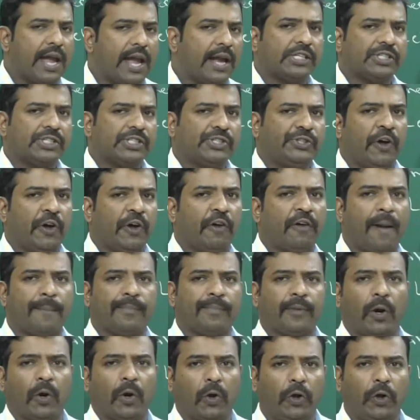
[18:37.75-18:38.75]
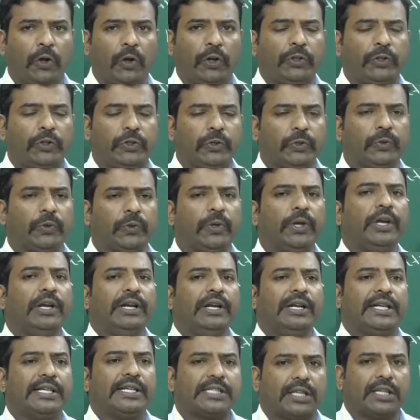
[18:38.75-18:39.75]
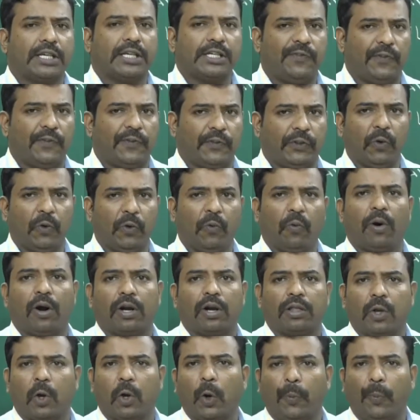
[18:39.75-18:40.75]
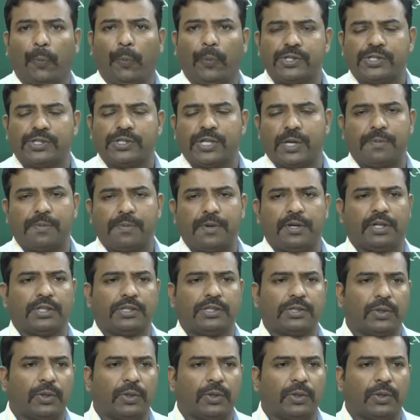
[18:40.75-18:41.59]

And now I am not going to discuss with you what the open statement